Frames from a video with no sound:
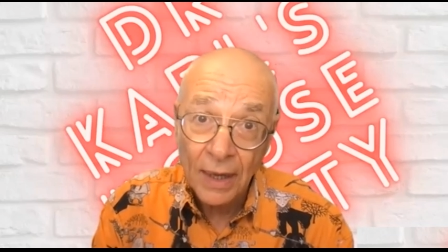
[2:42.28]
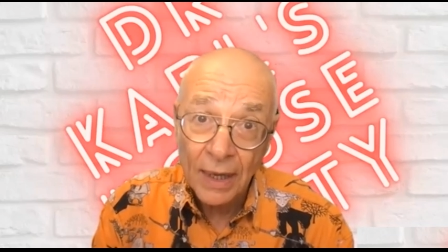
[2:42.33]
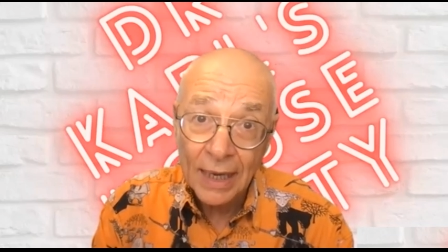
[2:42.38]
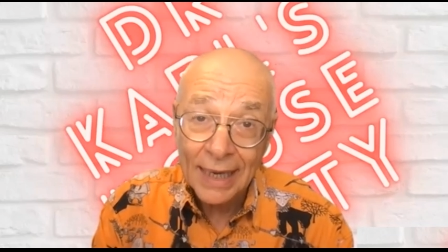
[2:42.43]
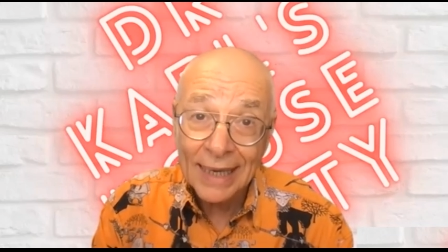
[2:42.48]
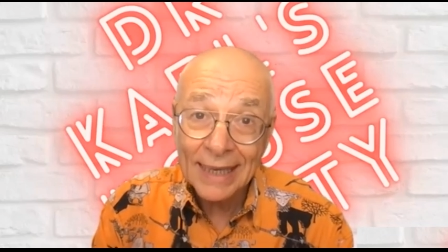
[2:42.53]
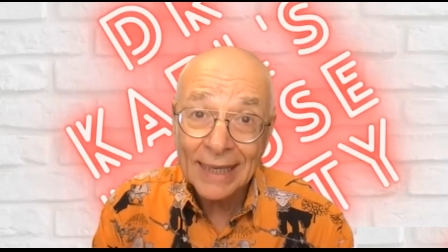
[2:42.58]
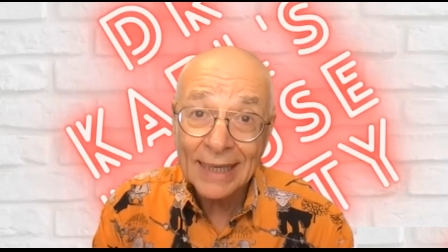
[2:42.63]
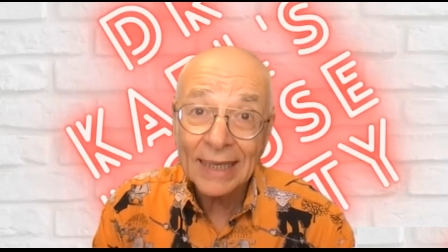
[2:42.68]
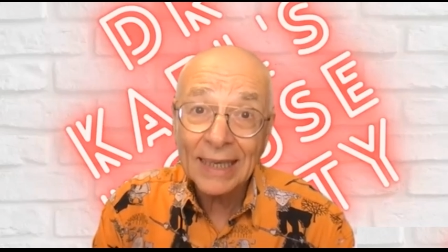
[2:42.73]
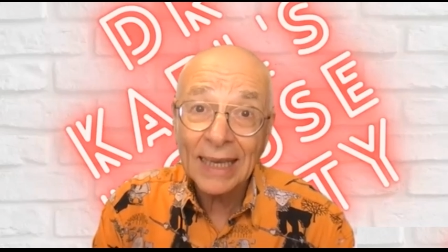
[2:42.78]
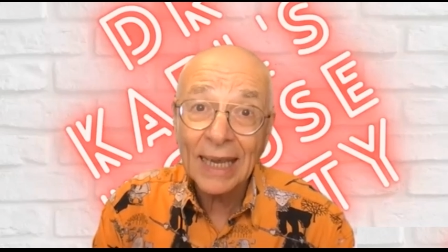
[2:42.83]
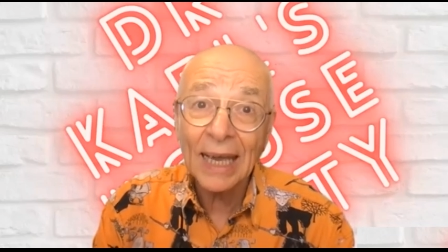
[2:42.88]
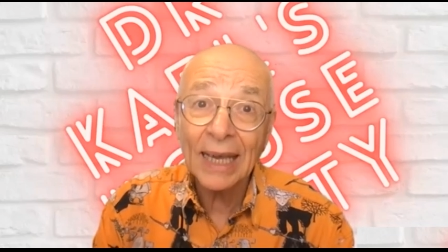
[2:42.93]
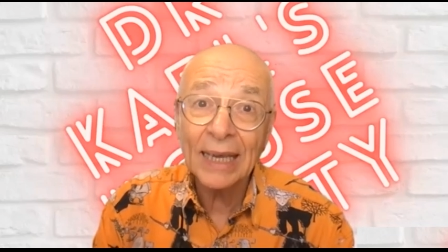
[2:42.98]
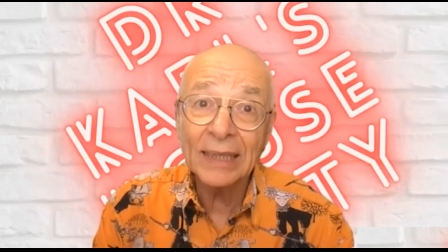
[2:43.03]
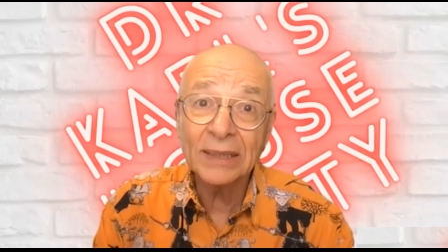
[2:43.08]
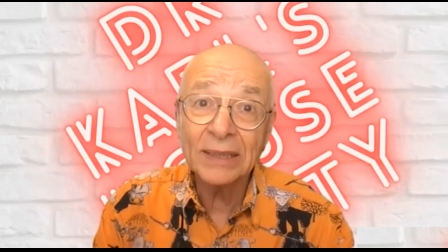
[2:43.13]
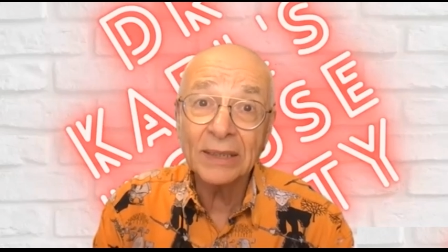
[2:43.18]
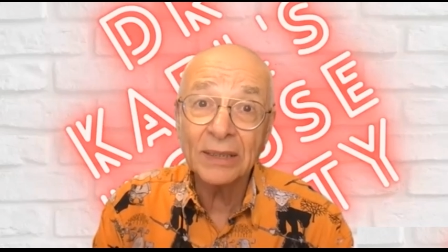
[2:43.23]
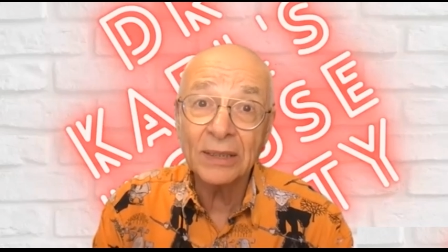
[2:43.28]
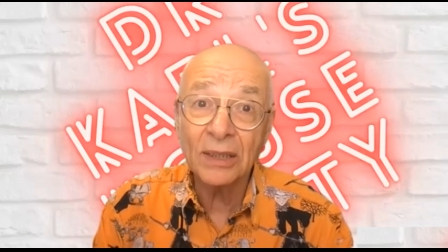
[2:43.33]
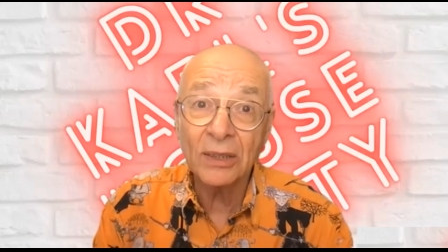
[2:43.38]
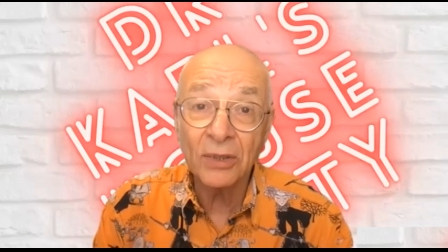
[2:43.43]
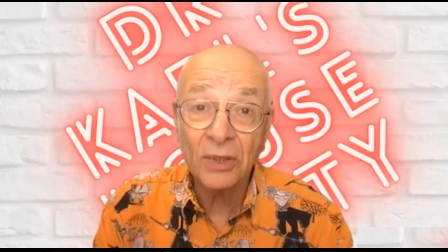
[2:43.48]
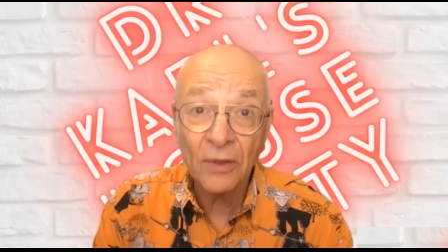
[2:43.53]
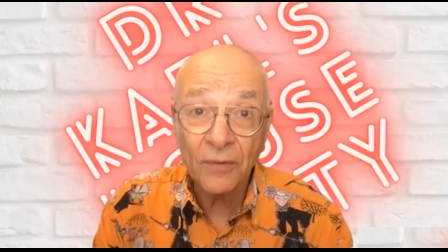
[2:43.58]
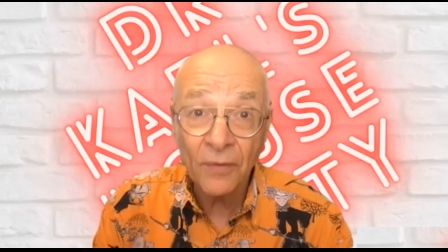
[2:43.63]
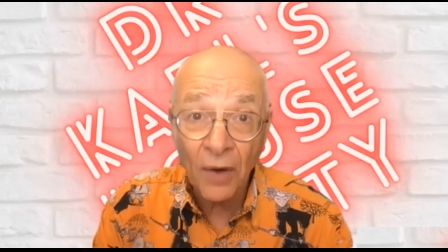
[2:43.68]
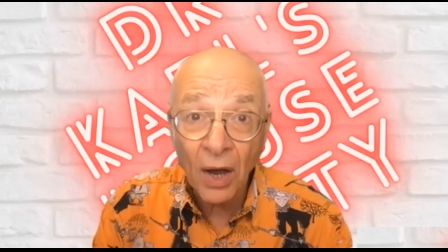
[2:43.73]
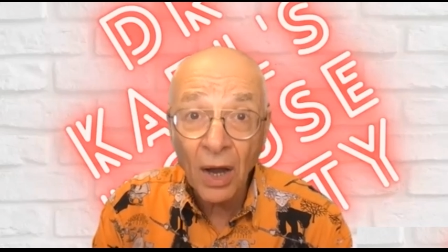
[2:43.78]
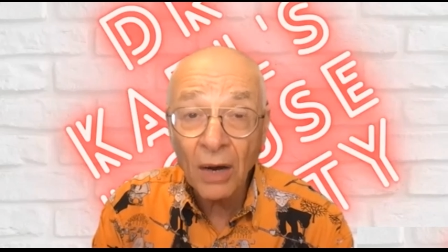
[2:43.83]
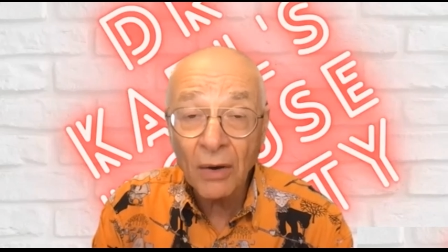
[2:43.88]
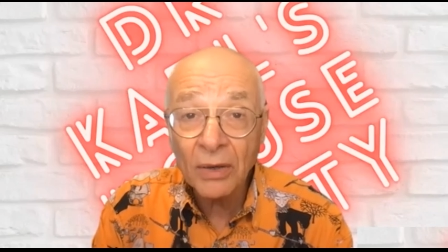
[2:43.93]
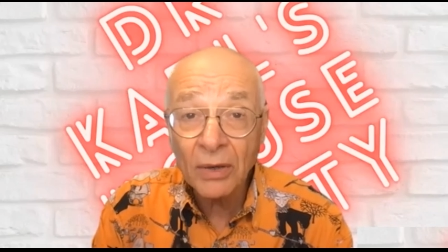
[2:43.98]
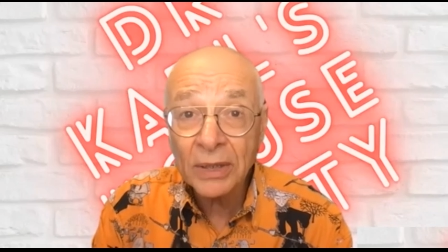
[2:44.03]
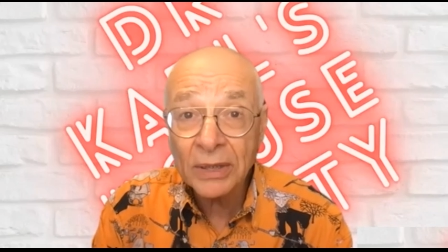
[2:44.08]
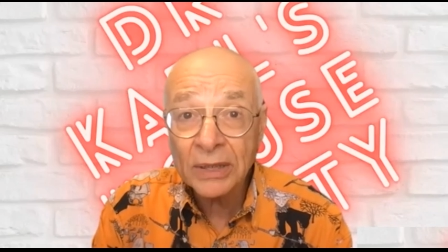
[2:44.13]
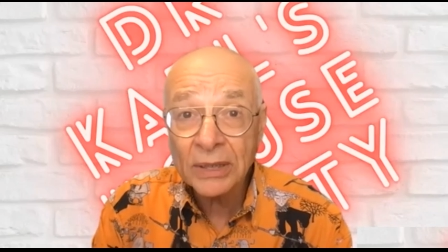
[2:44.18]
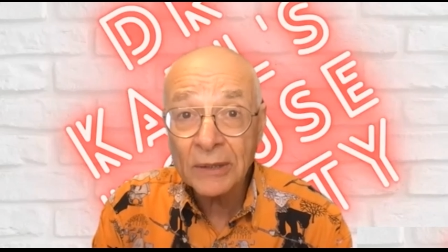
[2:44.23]
In the case of the
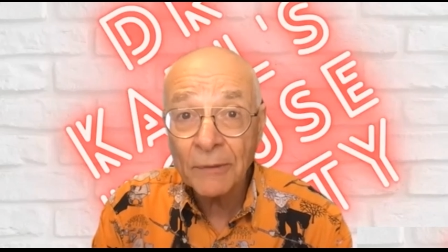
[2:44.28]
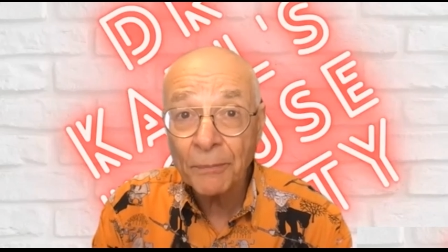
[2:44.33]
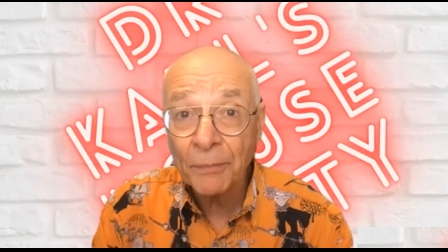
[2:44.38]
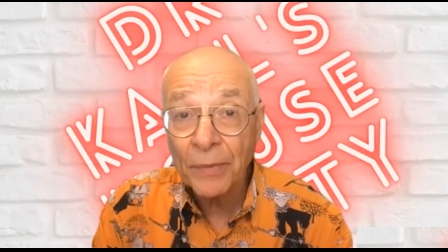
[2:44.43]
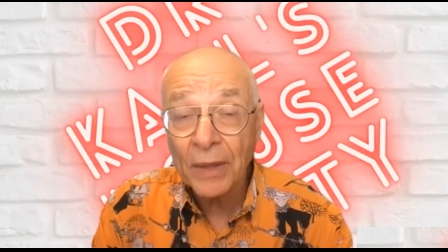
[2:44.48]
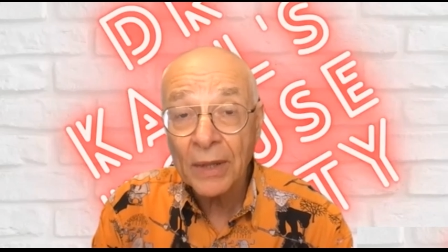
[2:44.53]
virus,